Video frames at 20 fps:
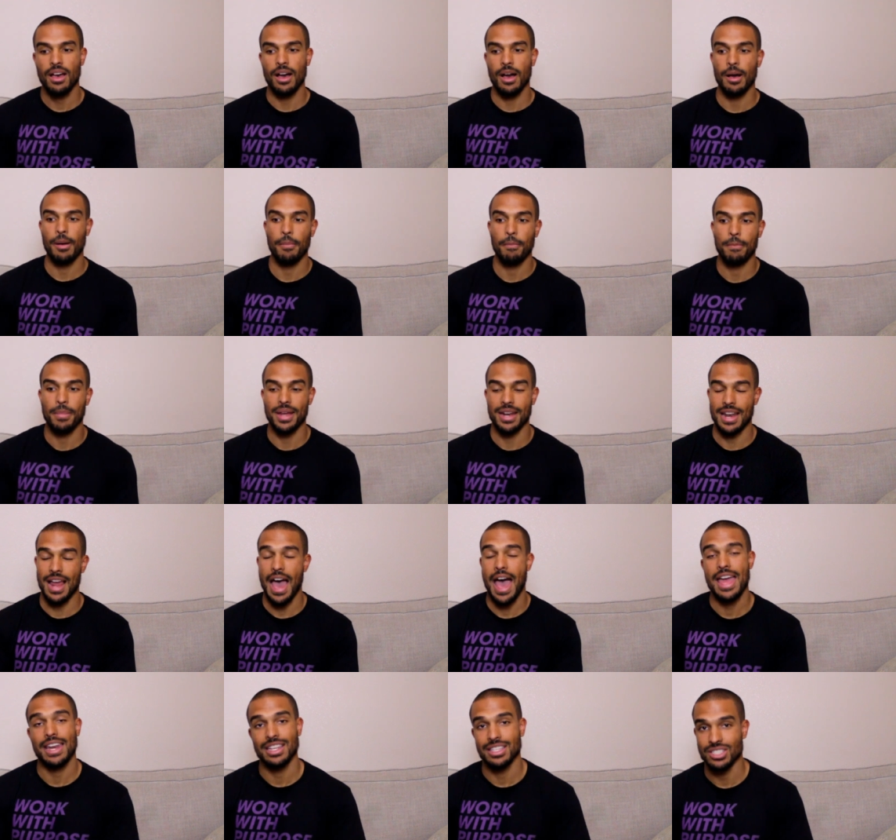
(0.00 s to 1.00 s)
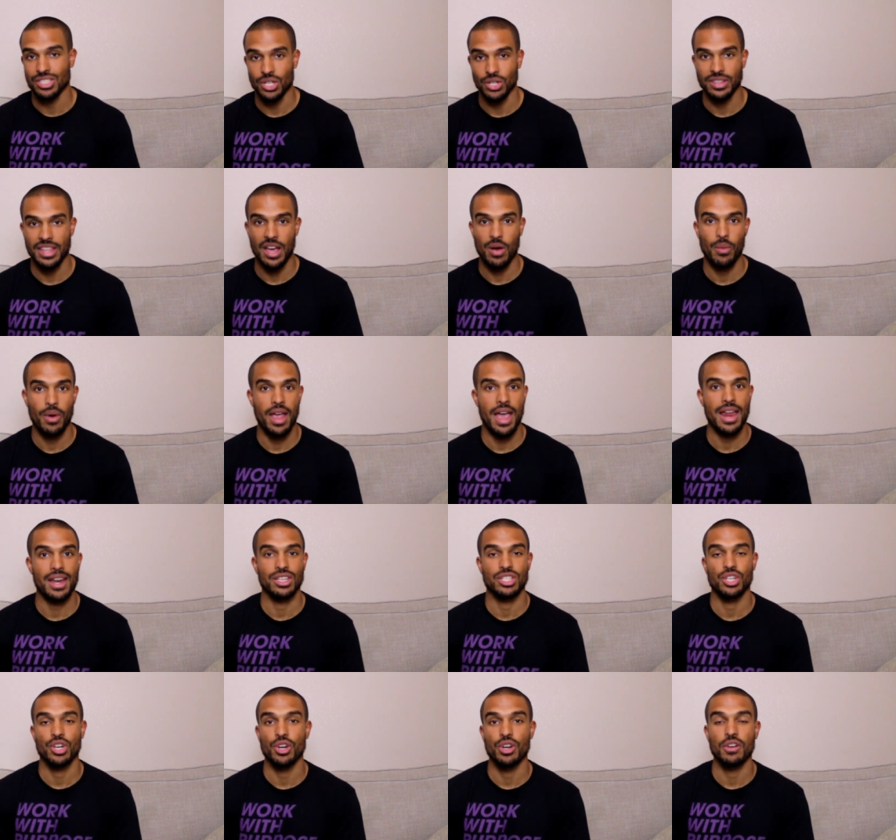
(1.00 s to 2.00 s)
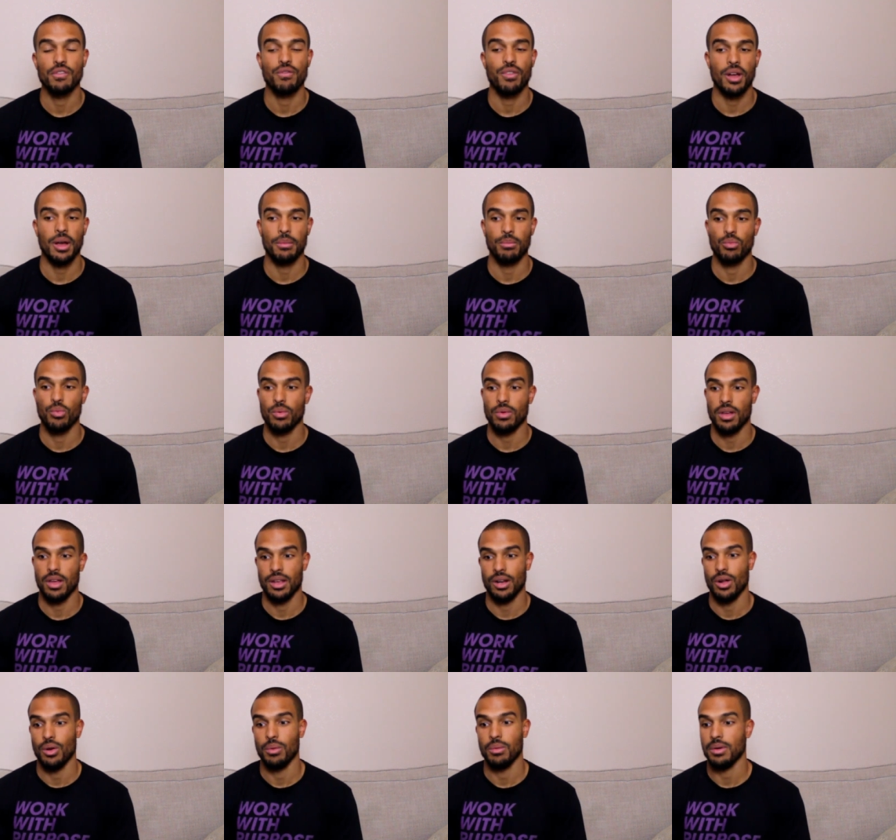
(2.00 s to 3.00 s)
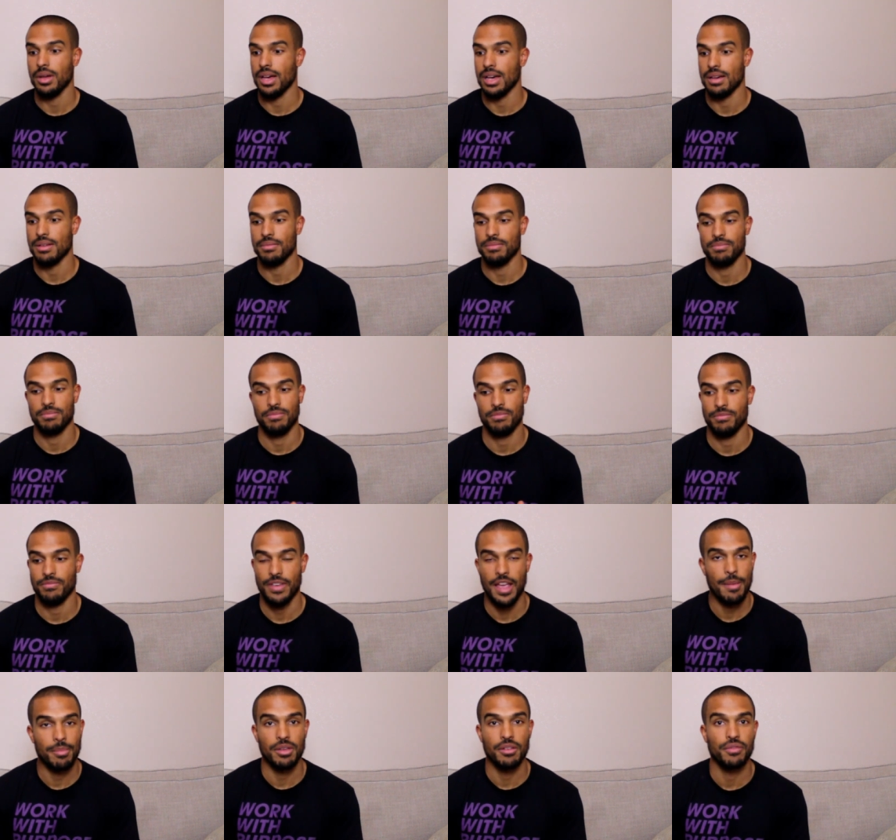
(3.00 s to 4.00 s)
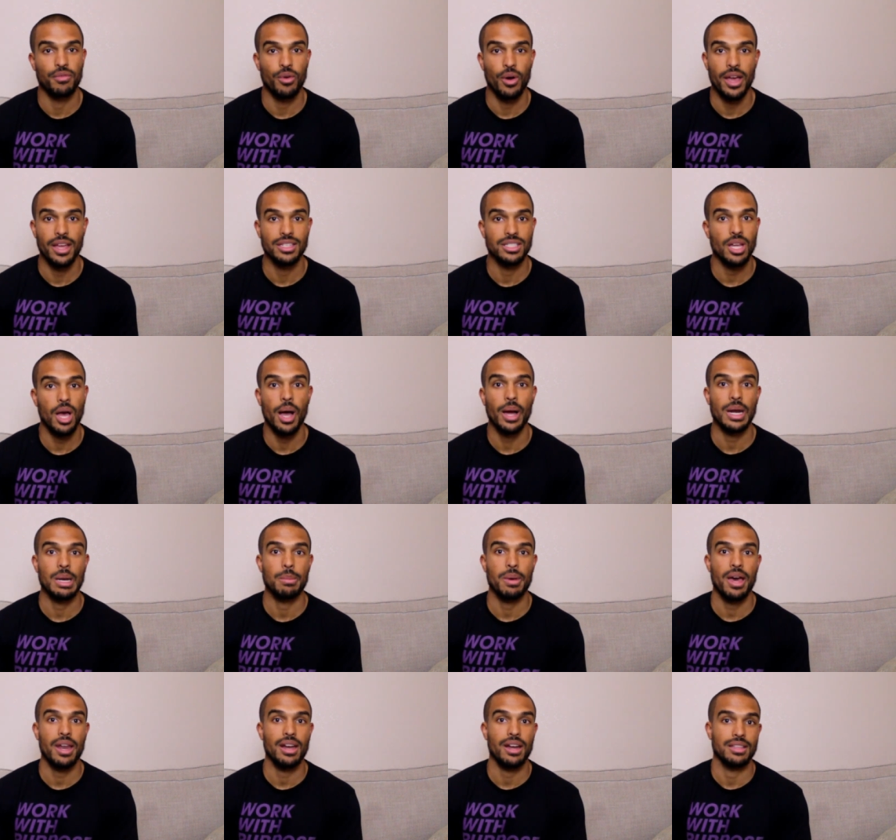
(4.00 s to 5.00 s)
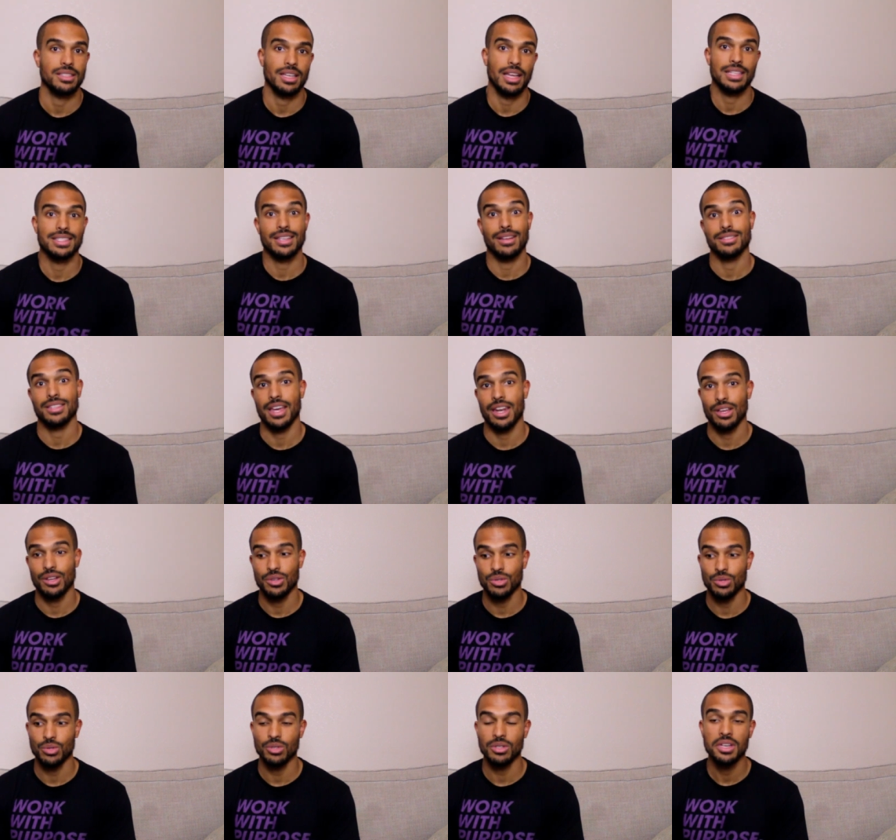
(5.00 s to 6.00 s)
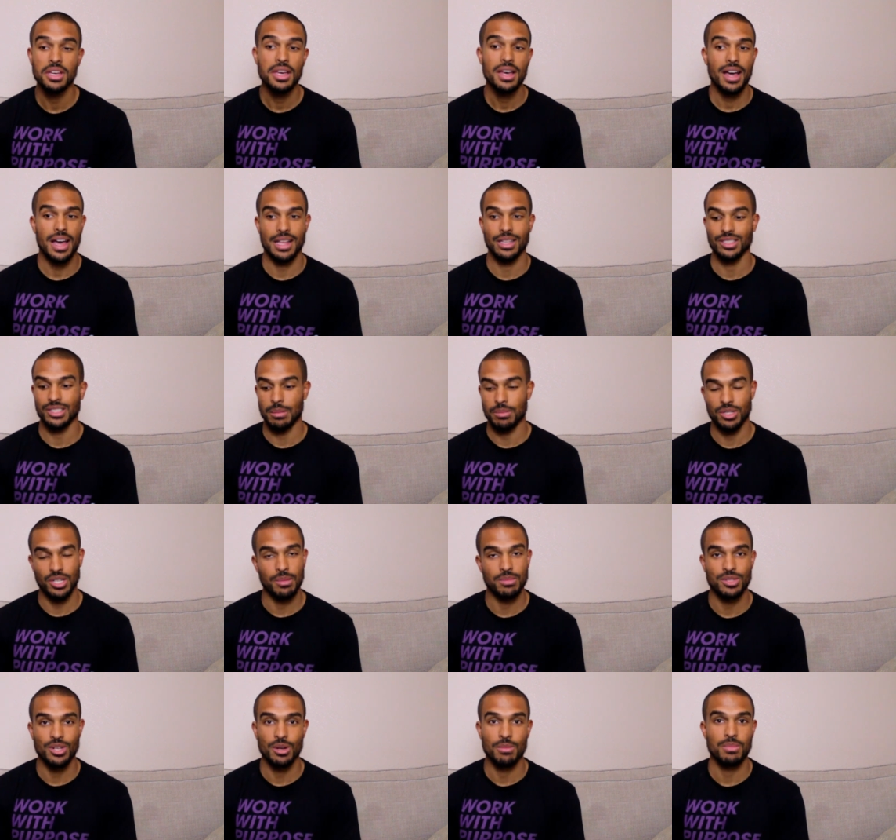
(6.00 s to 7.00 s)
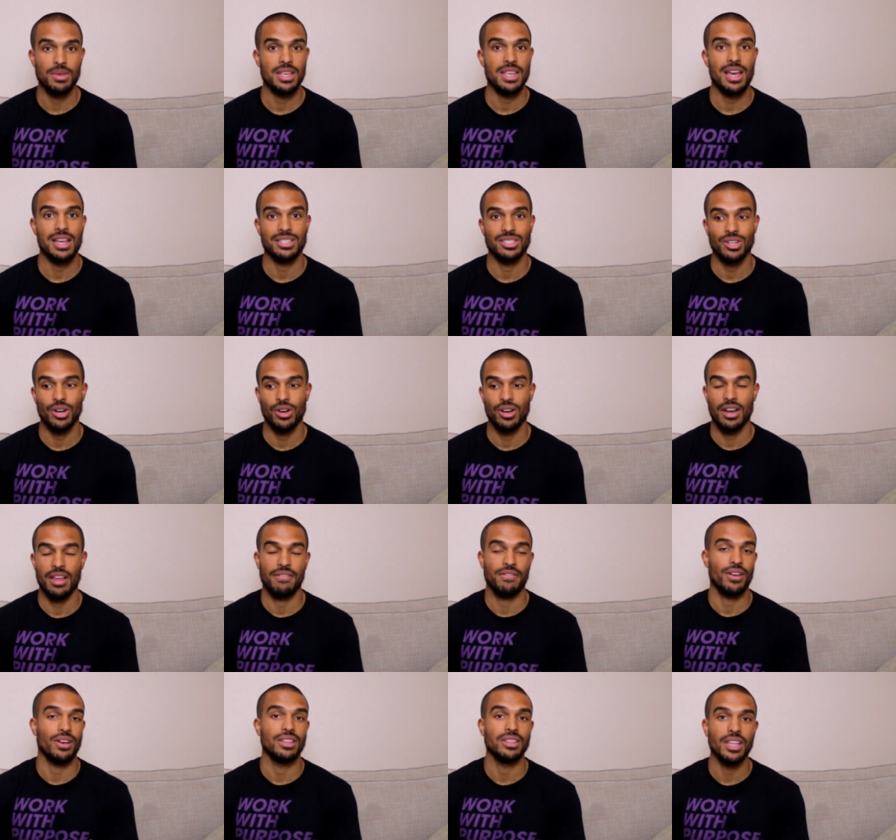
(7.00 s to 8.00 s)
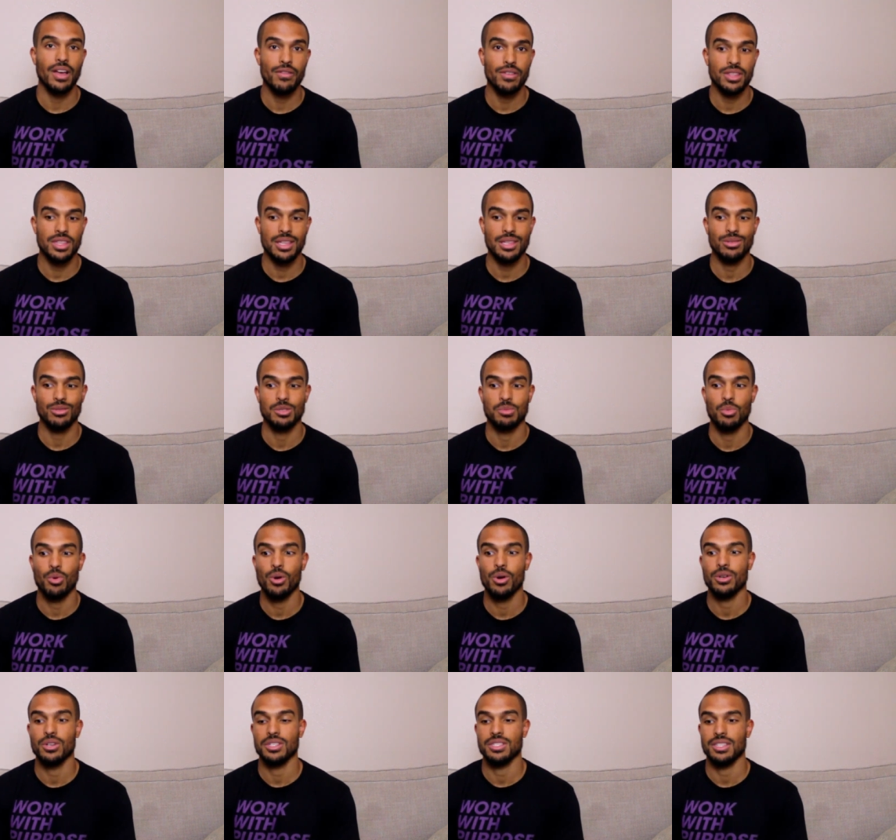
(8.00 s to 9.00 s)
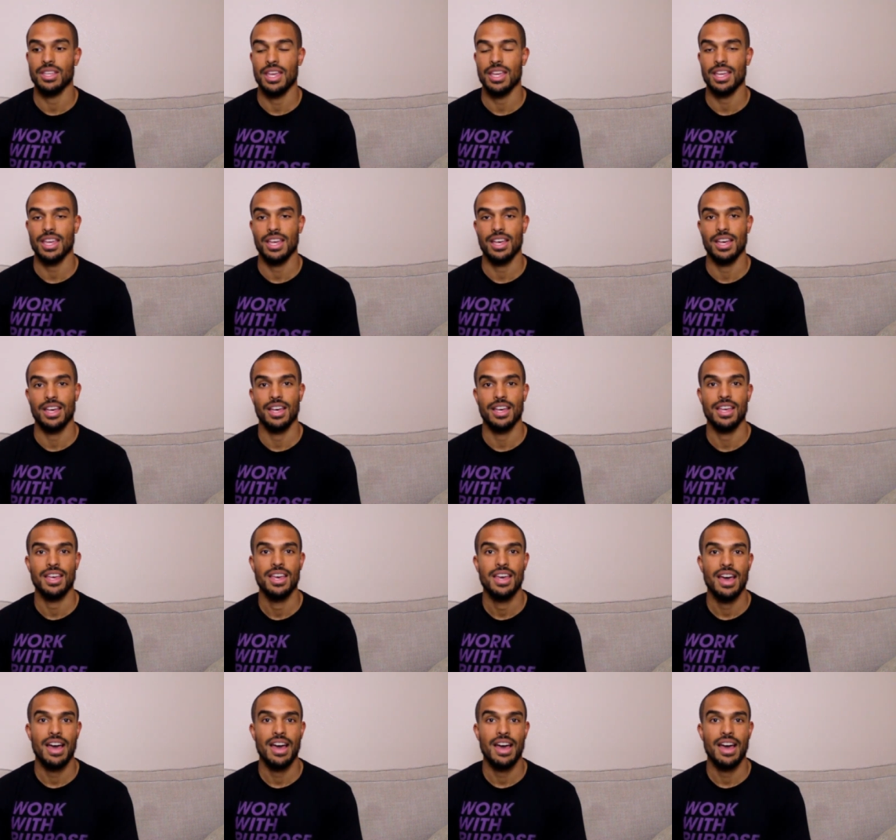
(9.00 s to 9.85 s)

Um, but I didn't start that way. I just heard from you know a family friend talking about it, and I was like, that sounds kind of cool. I looked up gyms near me. I started and I fell in love with it. So it was more just like uh,